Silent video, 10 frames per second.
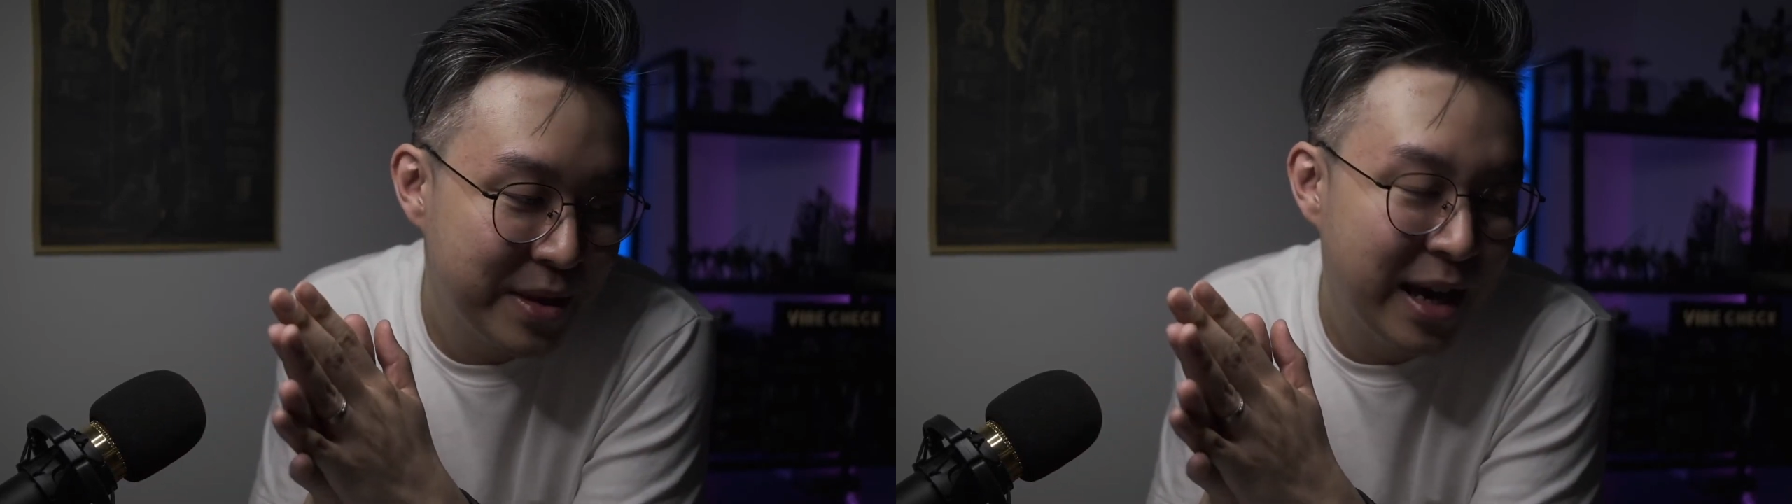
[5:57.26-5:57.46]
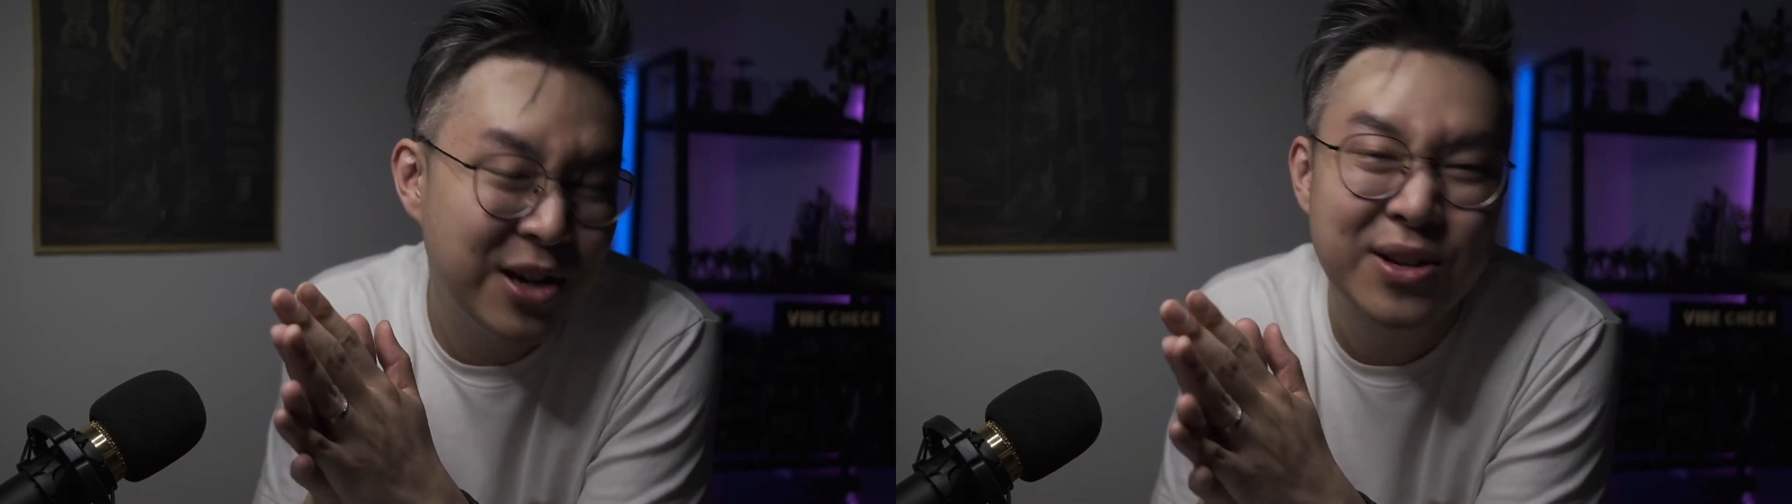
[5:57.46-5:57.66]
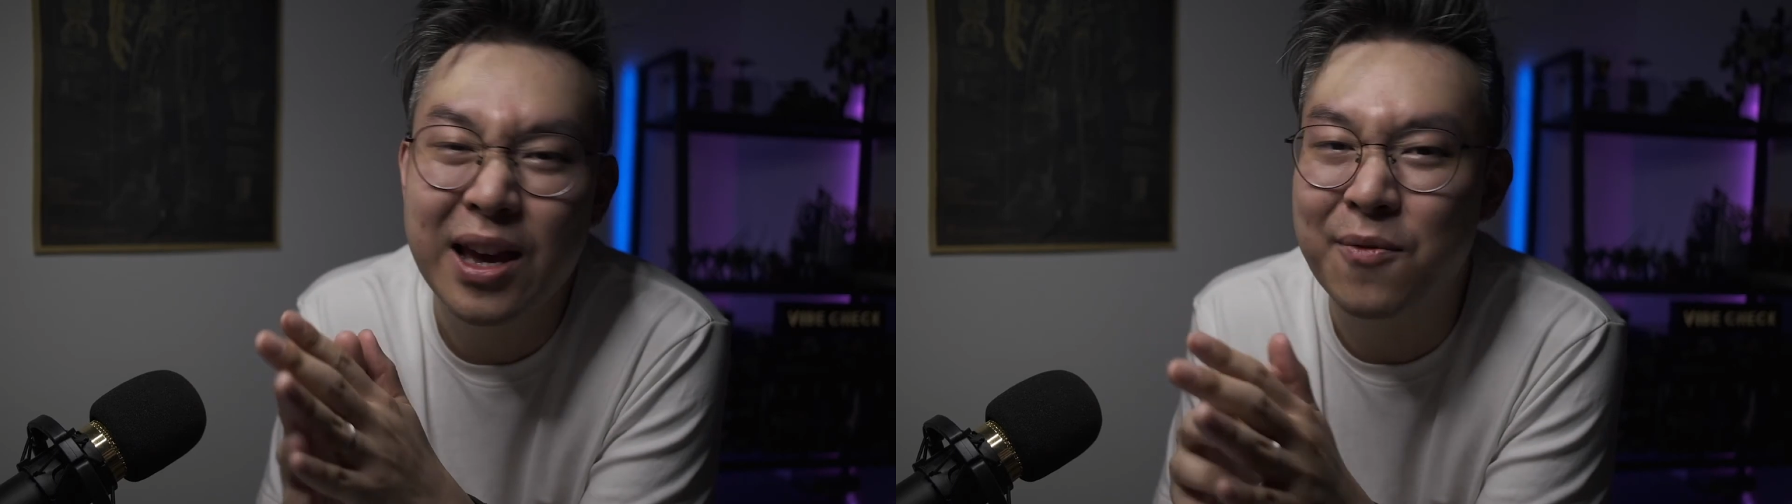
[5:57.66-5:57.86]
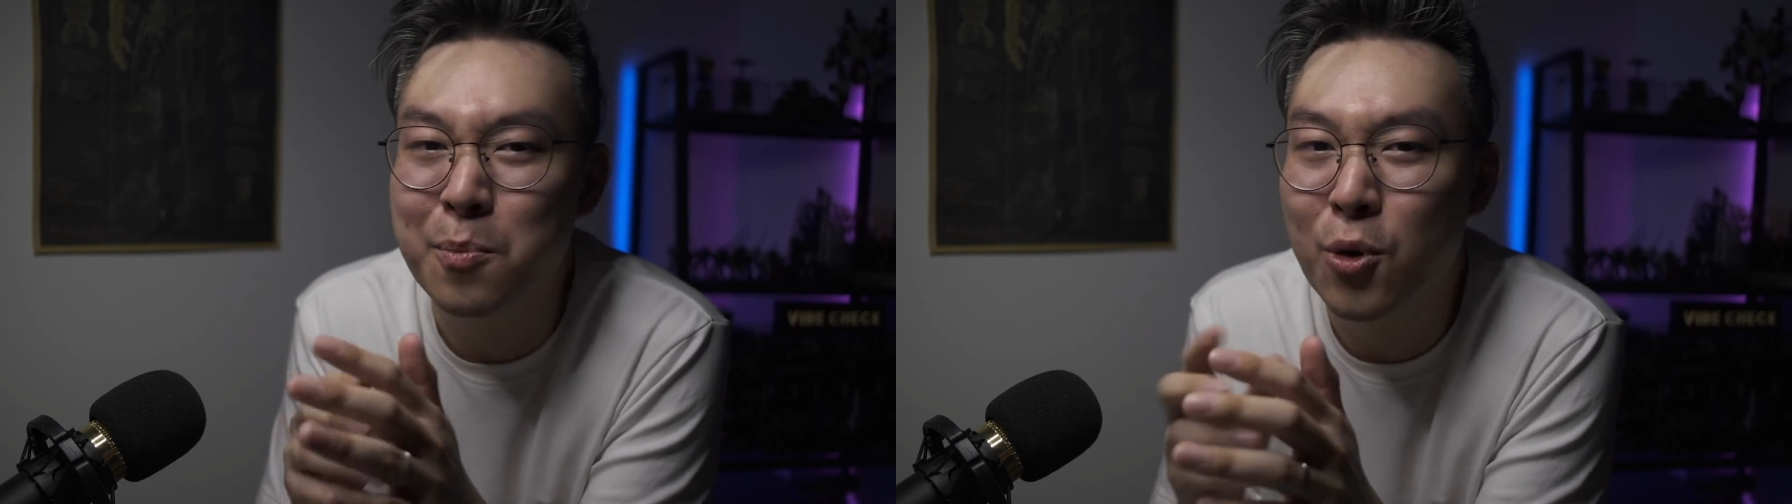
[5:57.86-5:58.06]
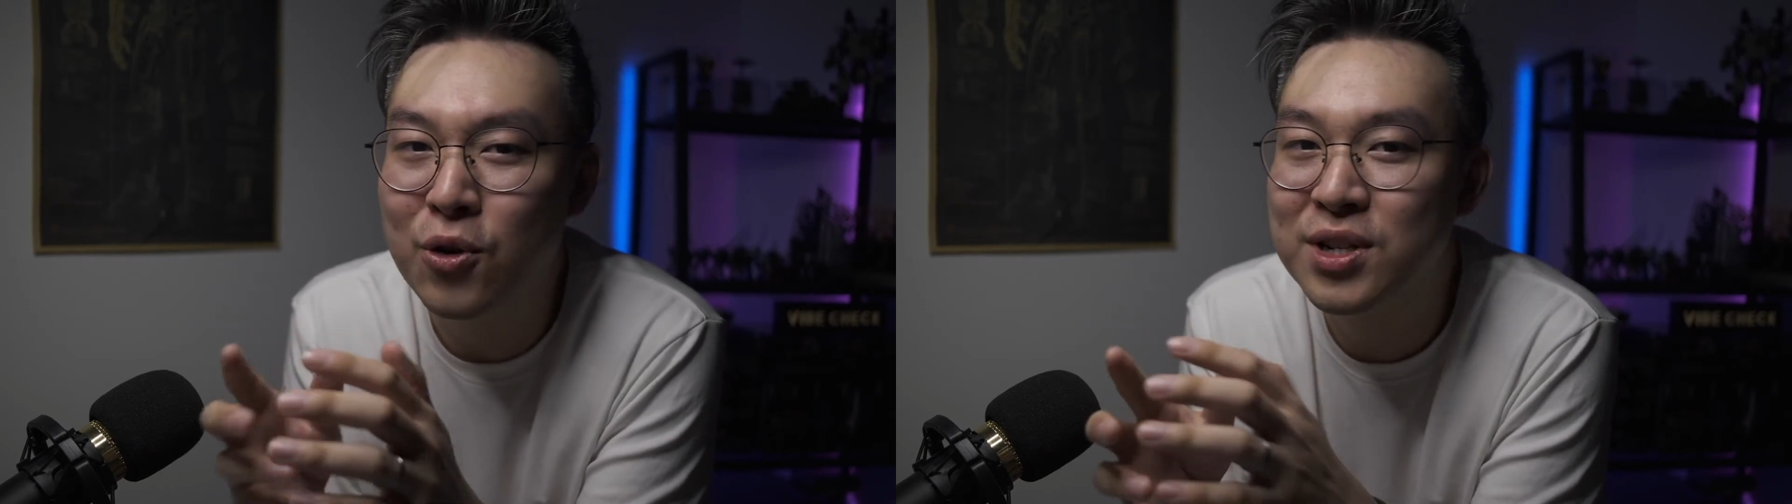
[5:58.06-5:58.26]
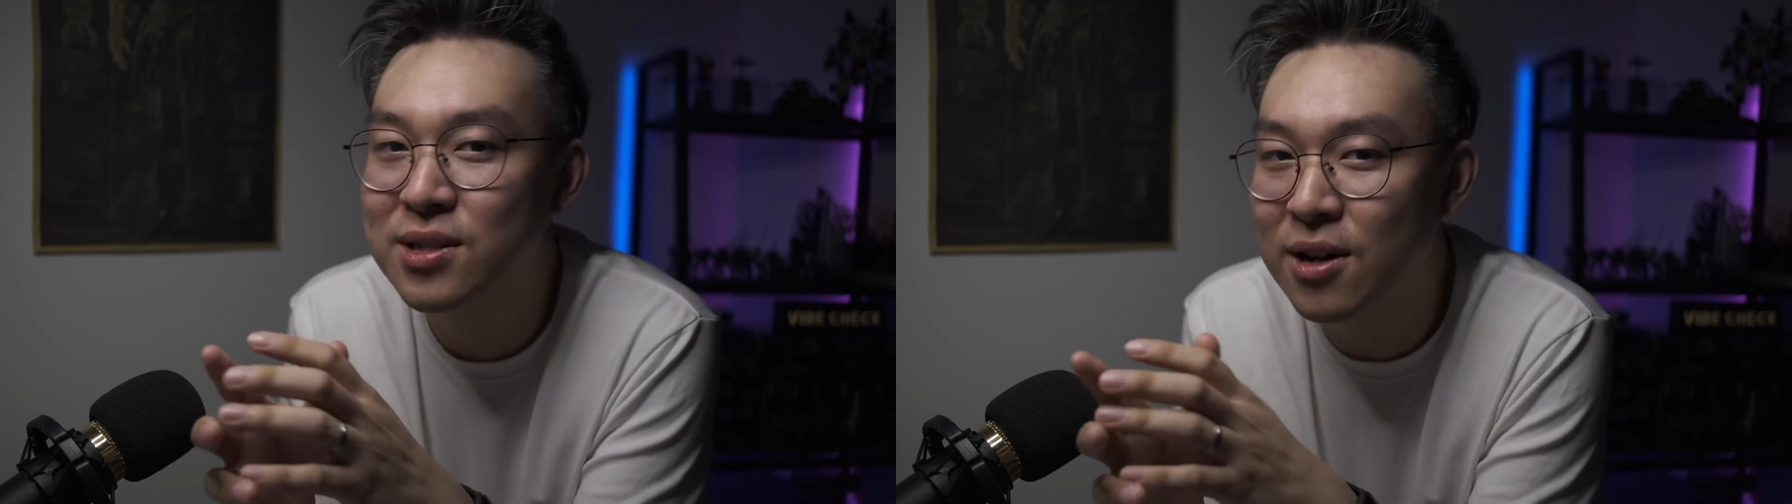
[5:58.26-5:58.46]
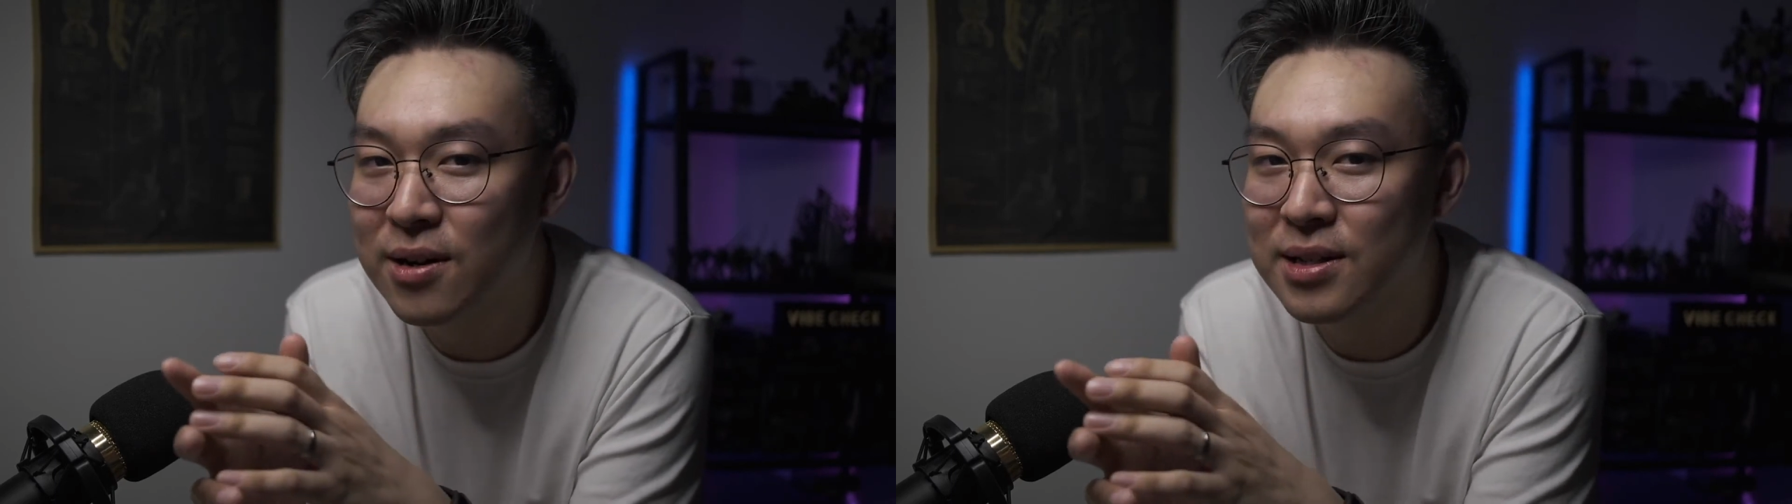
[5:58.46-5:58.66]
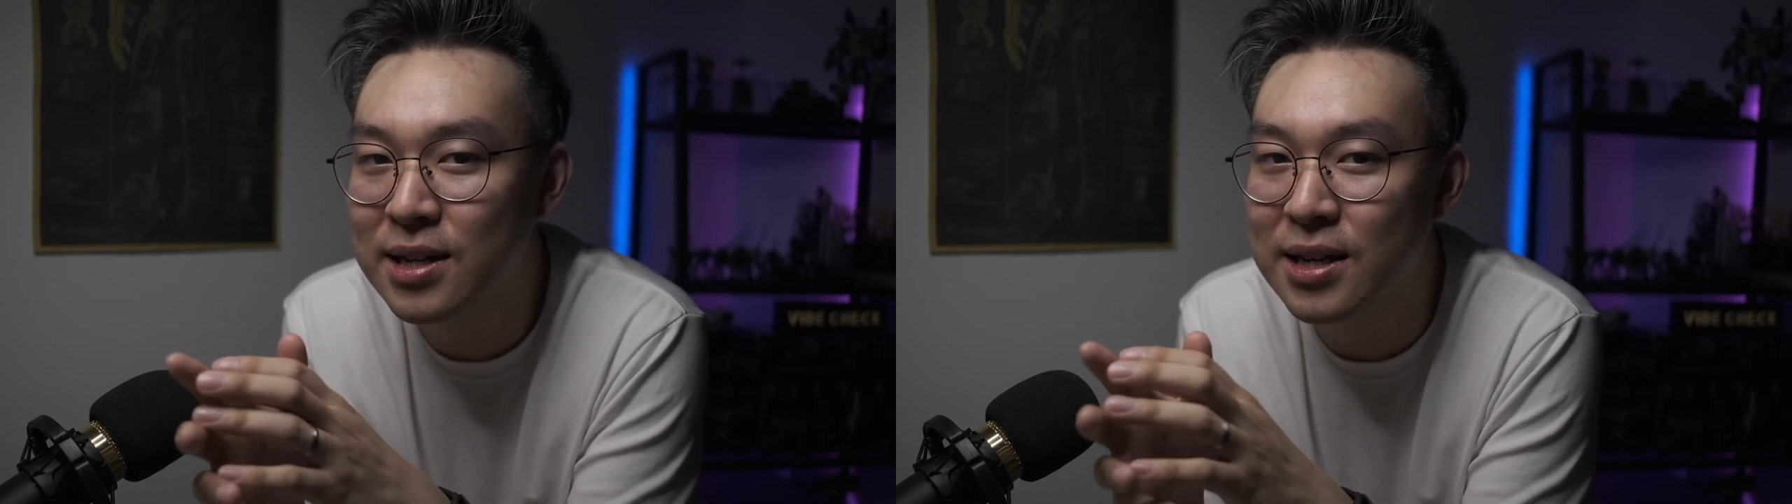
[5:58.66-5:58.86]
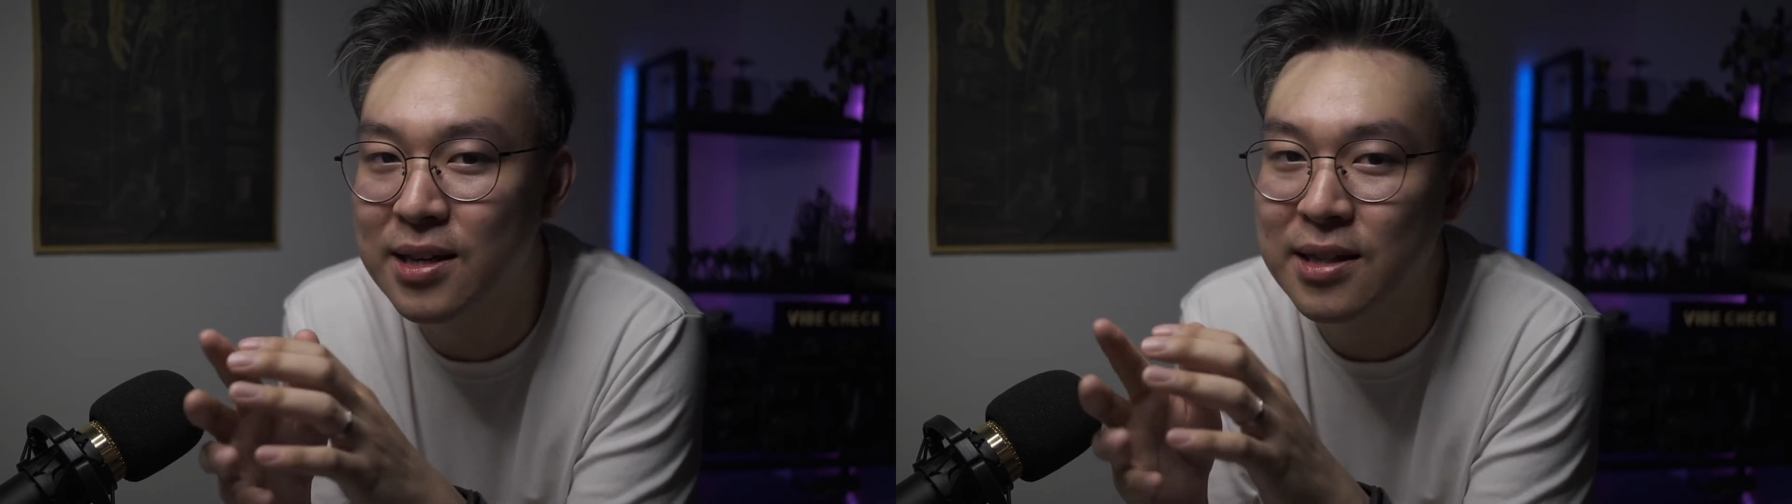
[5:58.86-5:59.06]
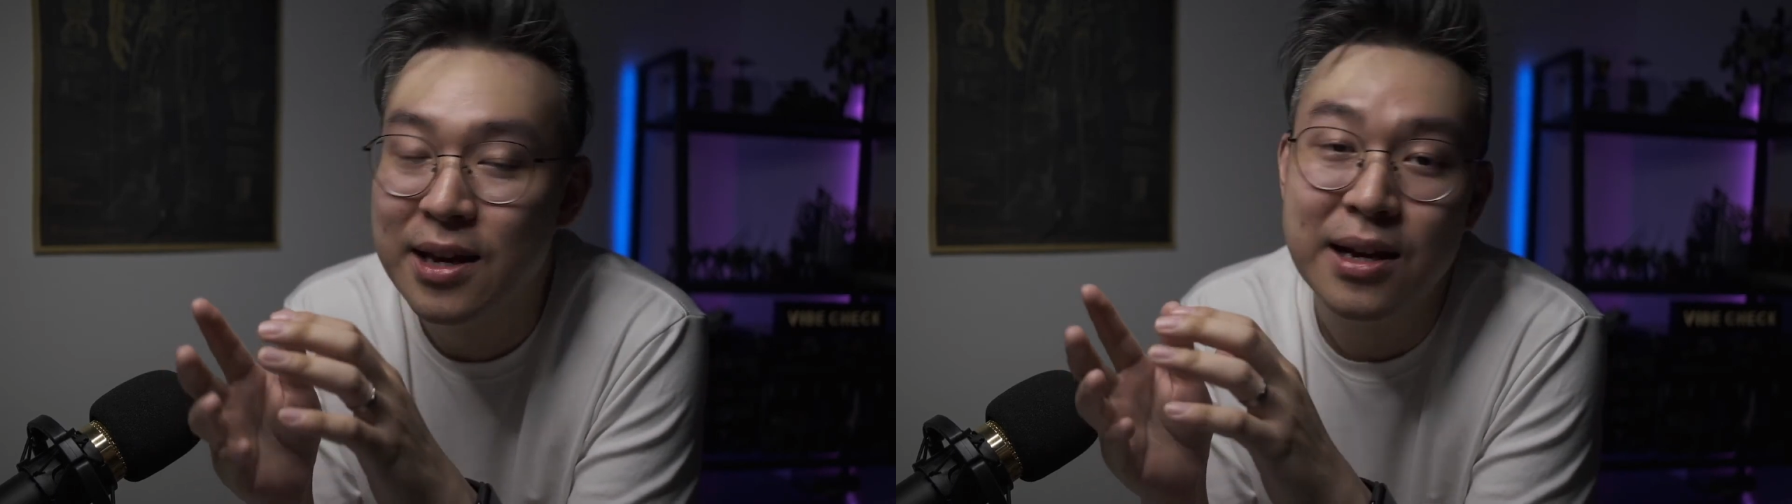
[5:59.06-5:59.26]
they actually have more stocks
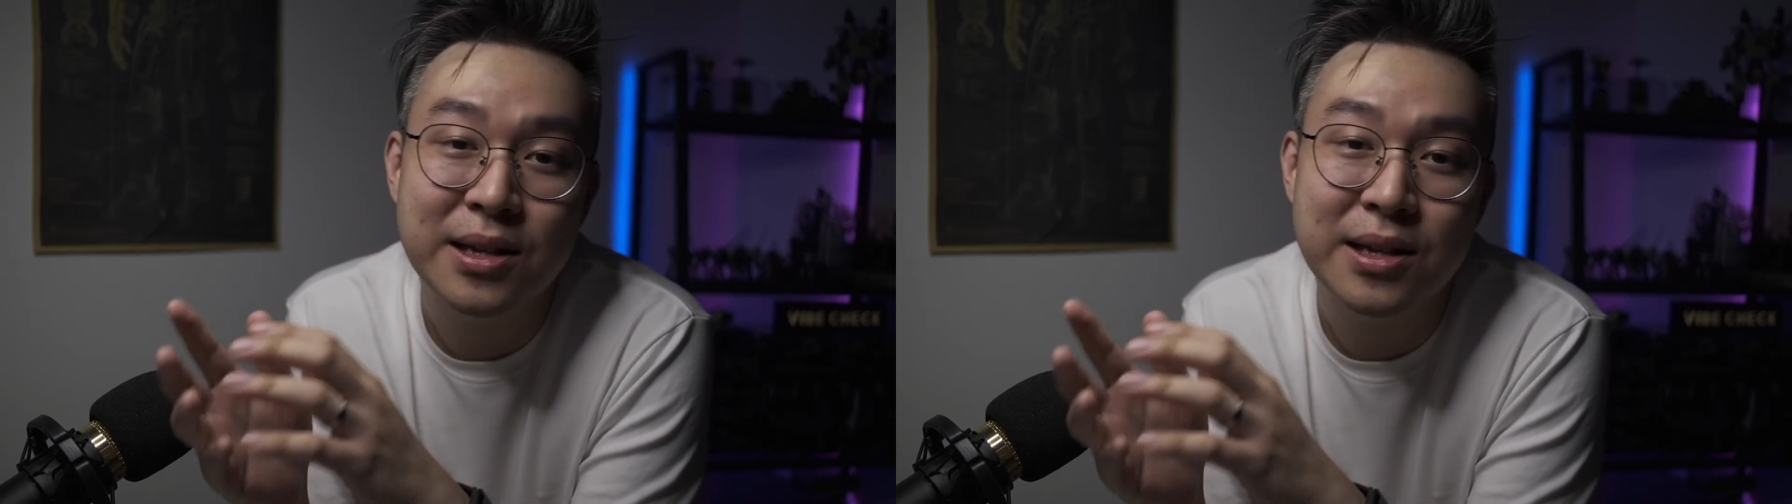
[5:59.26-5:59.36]
in